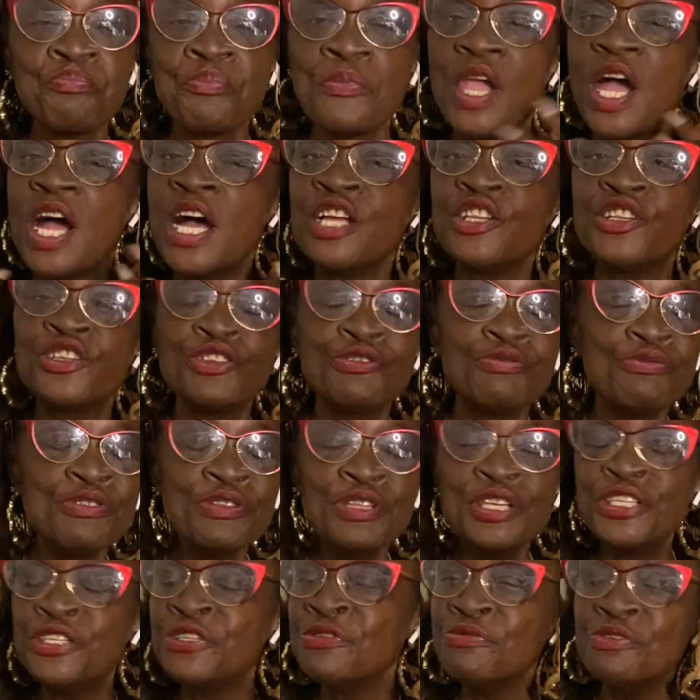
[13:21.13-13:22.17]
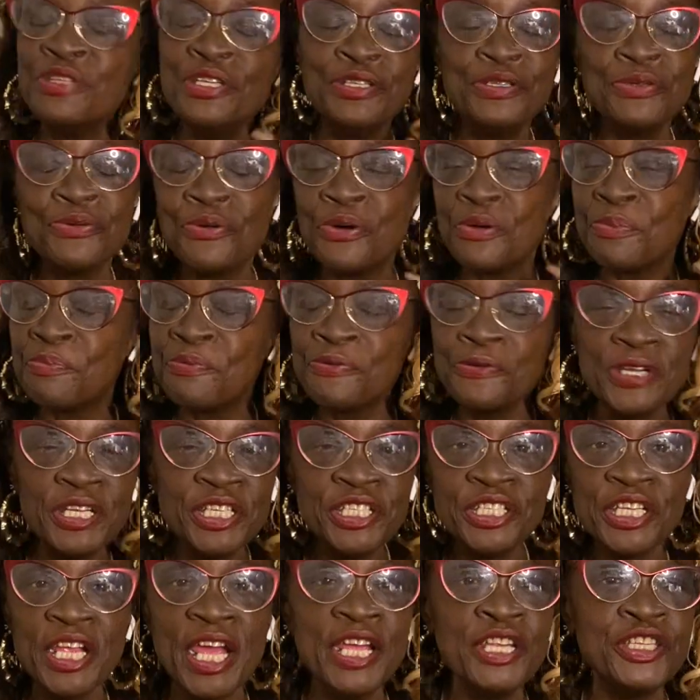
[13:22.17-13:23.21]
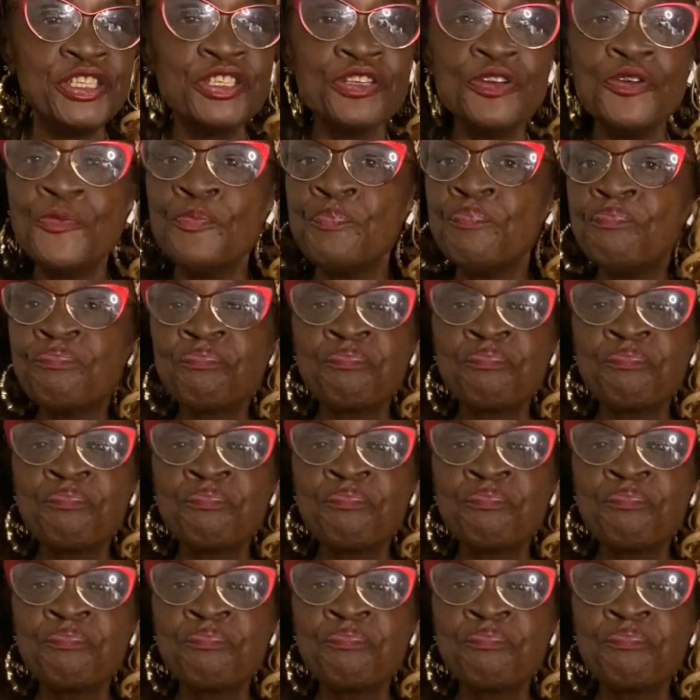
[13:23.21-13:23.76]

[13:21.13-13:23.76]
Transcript: I truly, truly do appreciate you.